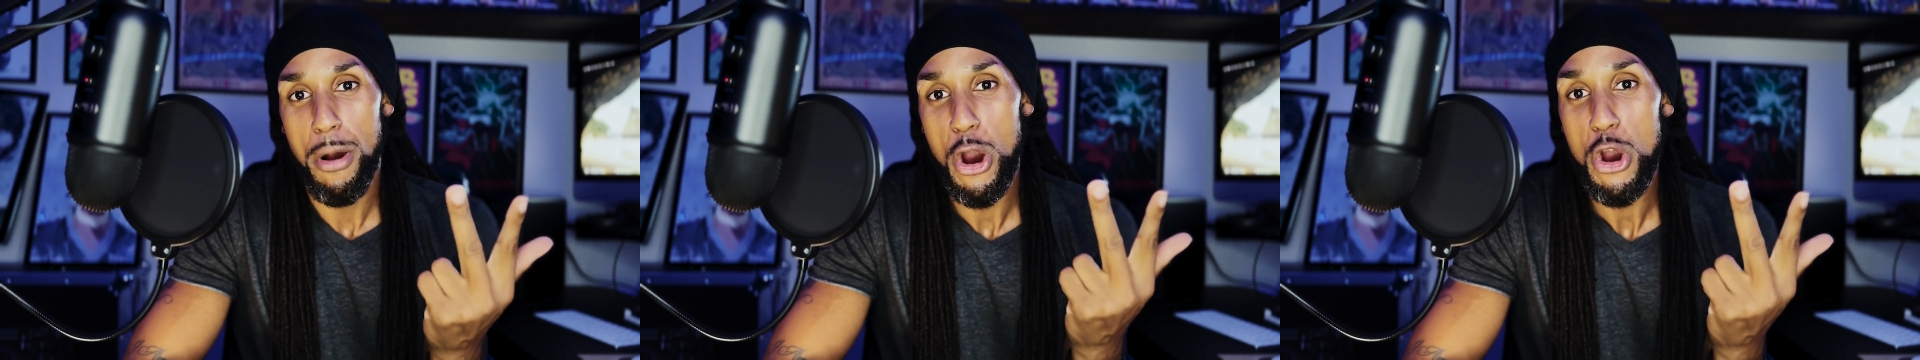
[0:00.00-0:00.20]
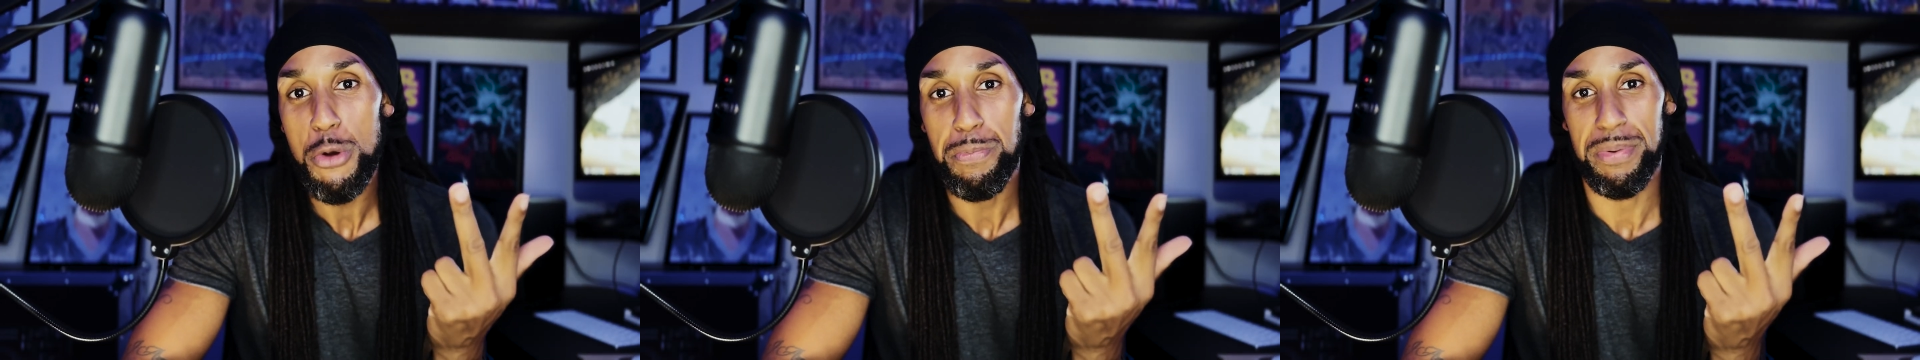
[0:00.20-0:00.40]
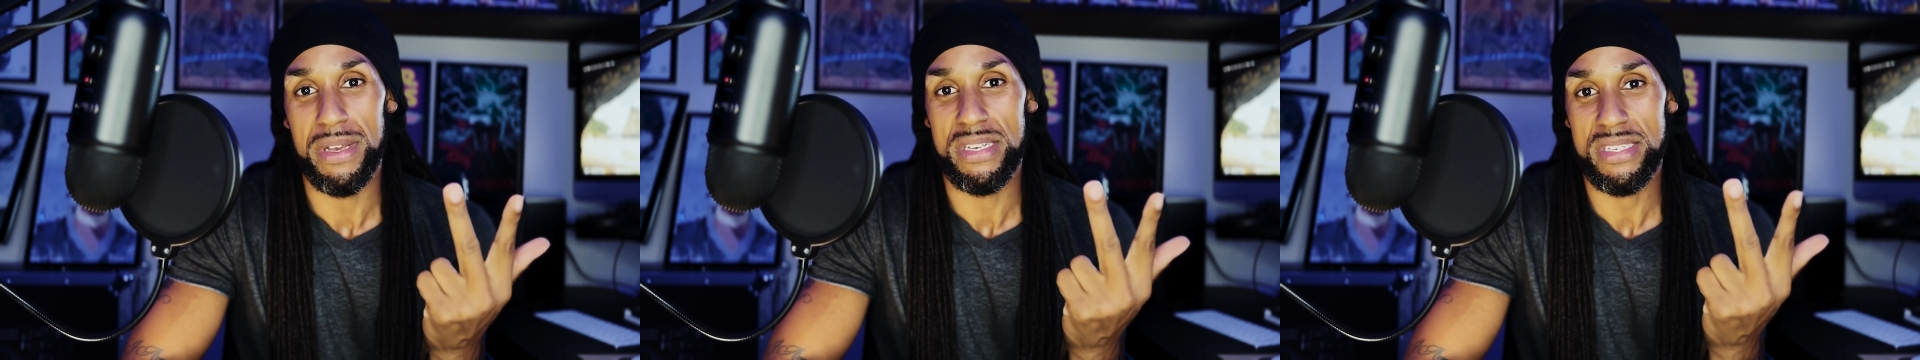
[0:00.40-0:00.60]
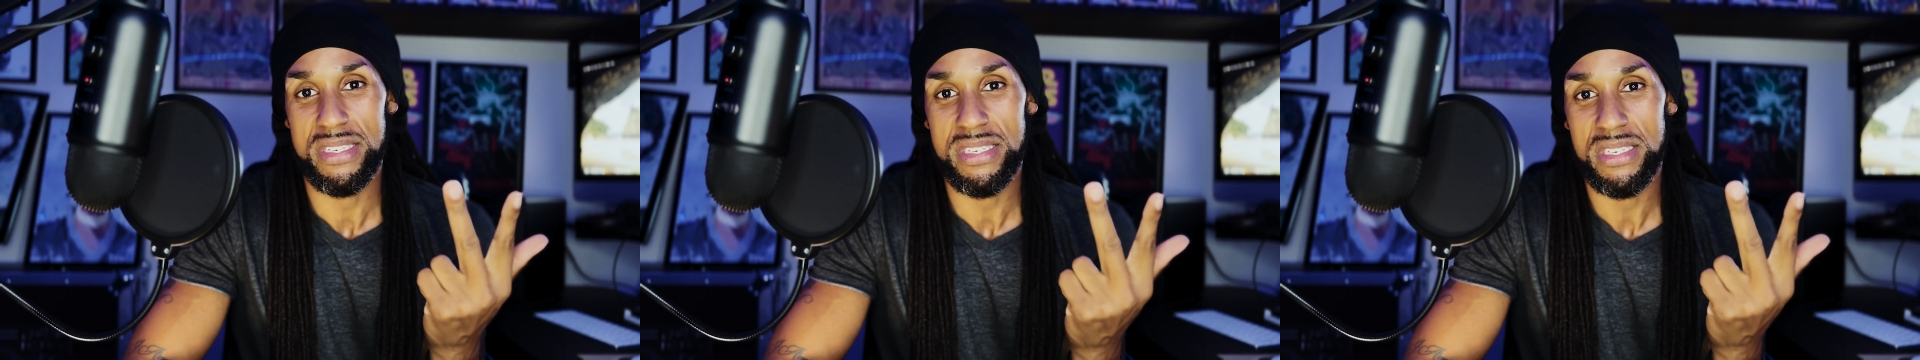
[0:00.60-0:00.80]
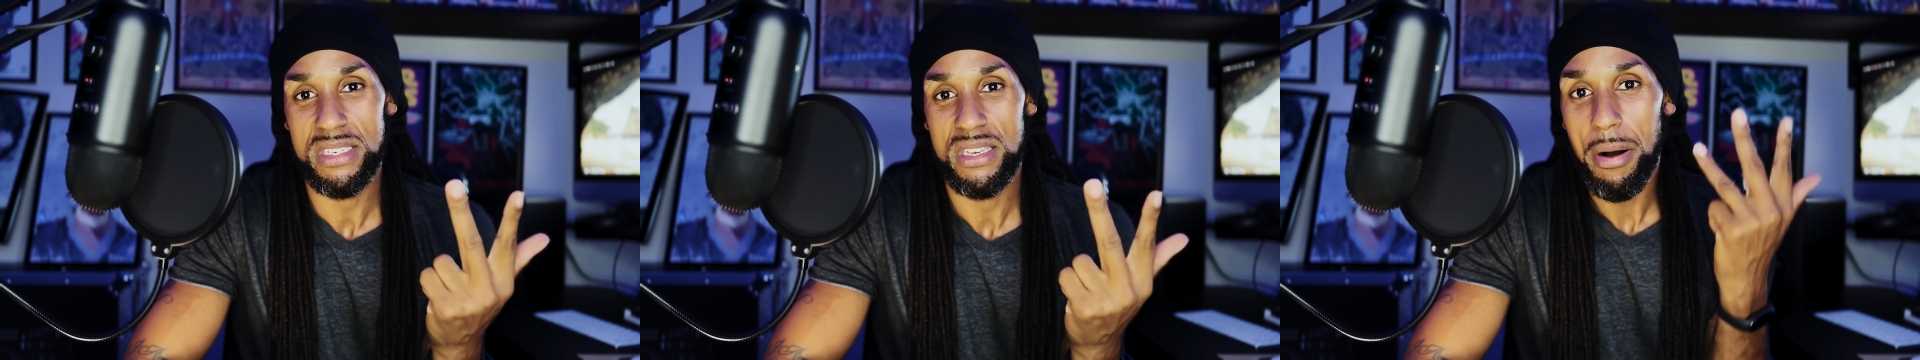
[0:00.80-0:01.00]

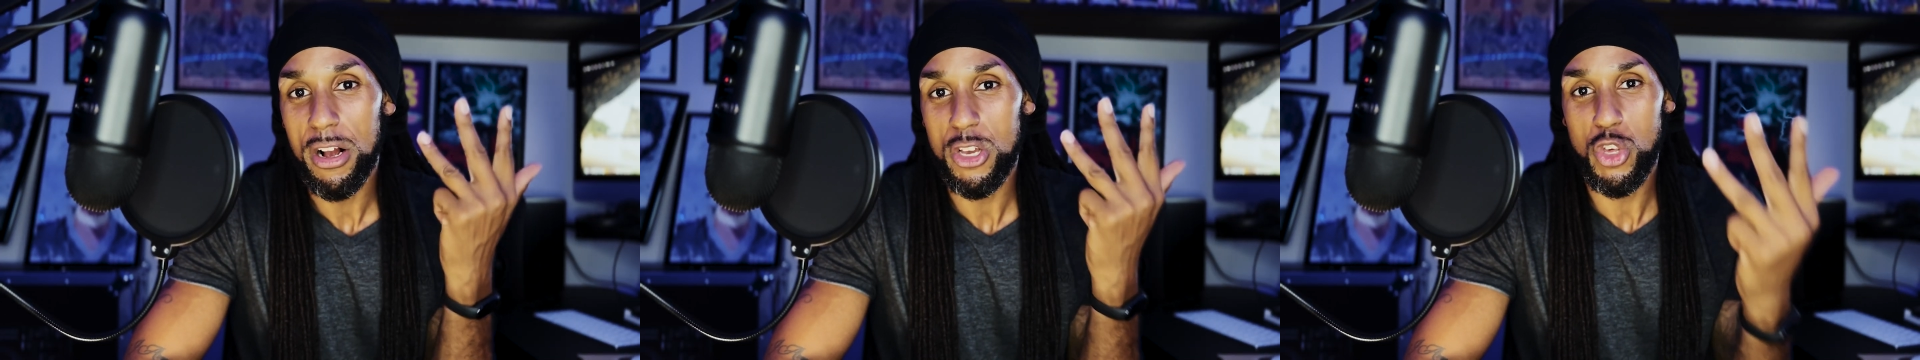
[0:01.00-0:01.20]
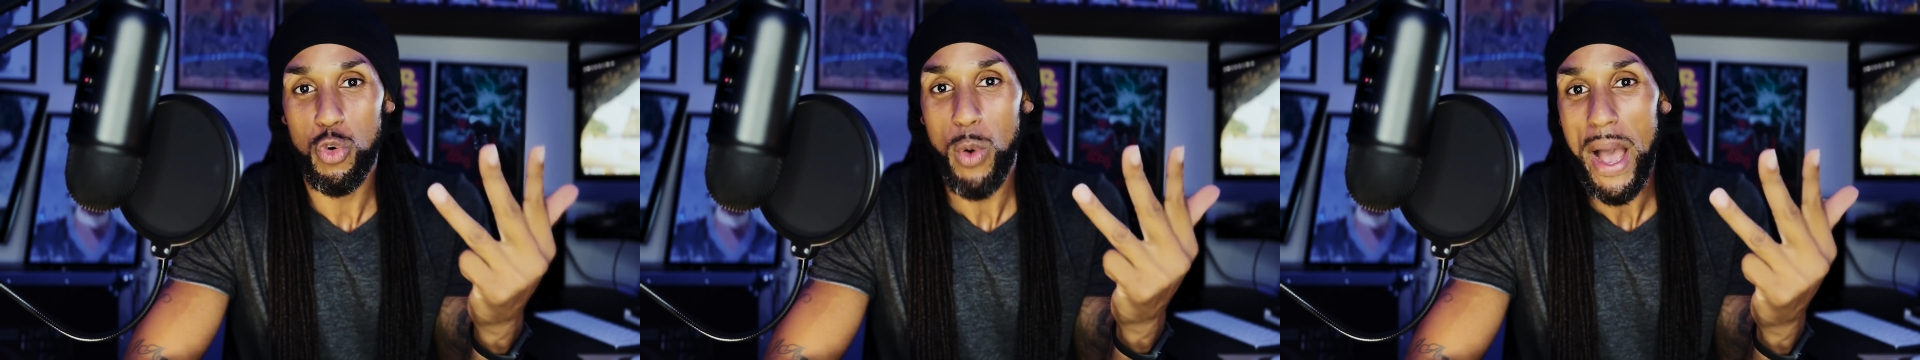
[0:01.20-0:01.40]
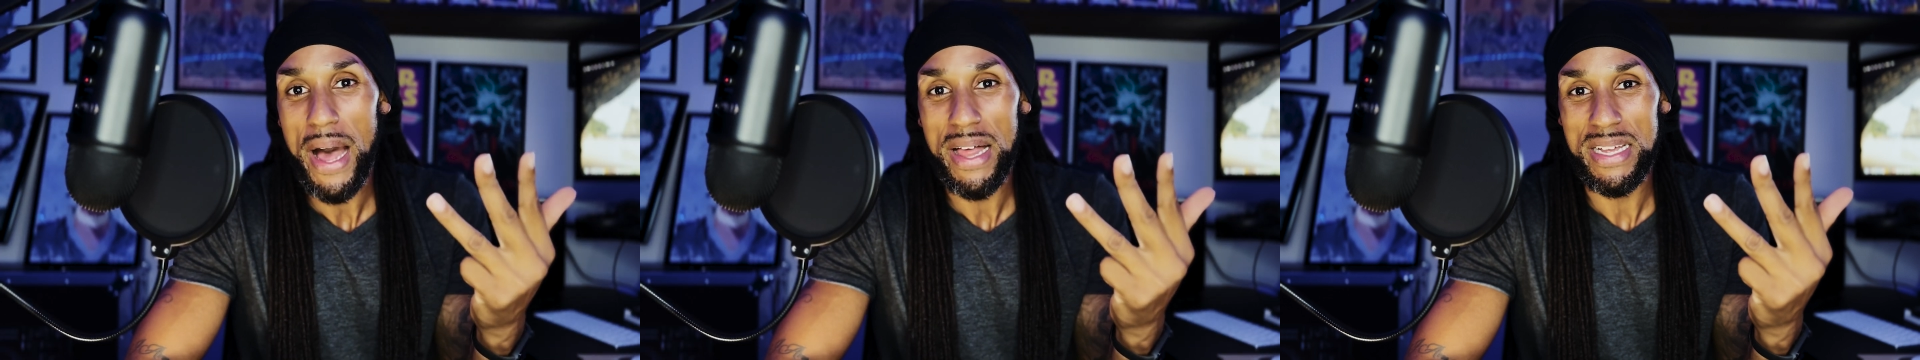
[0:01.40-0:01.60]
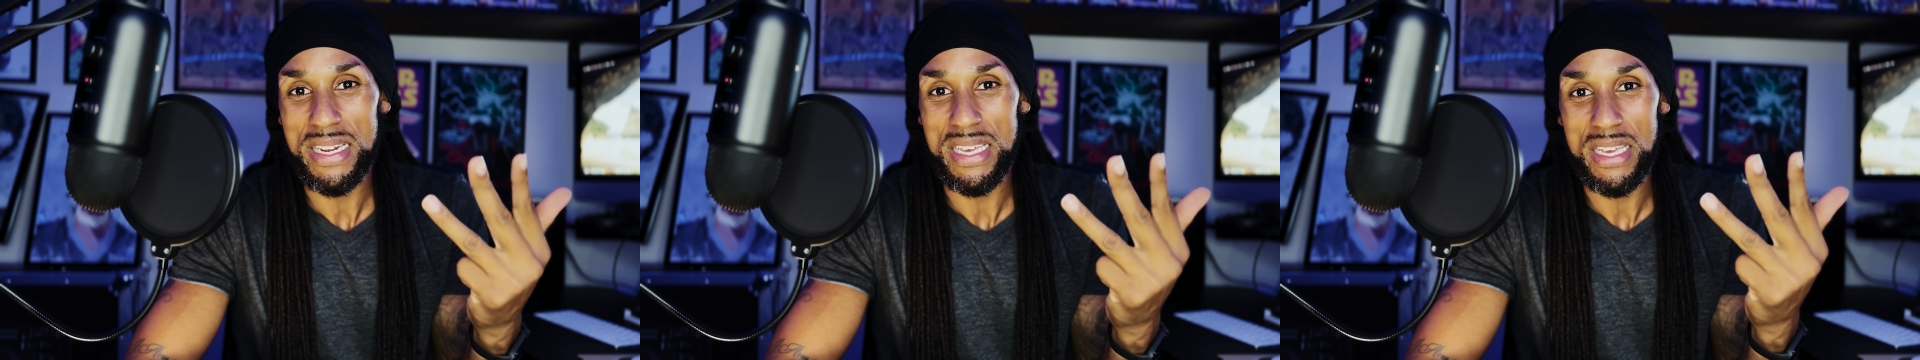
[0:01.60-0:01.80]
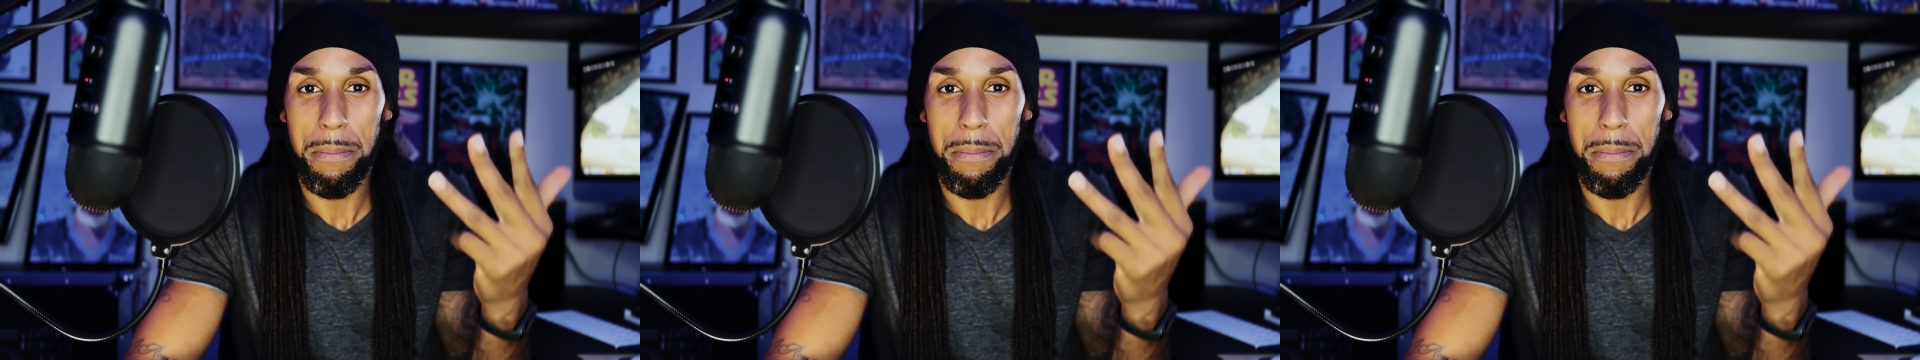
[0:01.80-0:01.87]
purpose, punctuality,